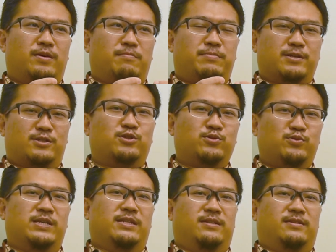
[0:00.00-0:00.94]
pursue
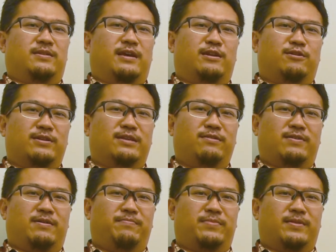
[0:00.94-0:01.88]
it and not give
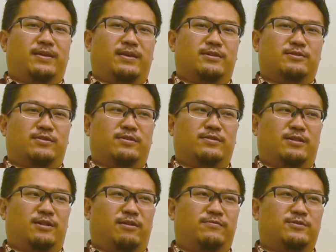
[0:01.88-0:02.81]
up. So a
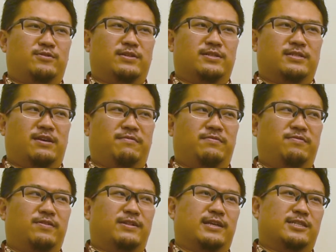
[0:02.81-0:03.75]
lot of students, they have
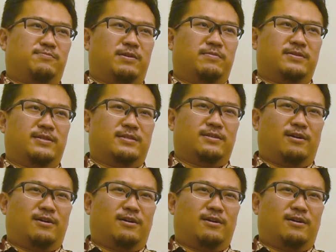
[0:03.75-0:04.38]
difficult experiments, they say,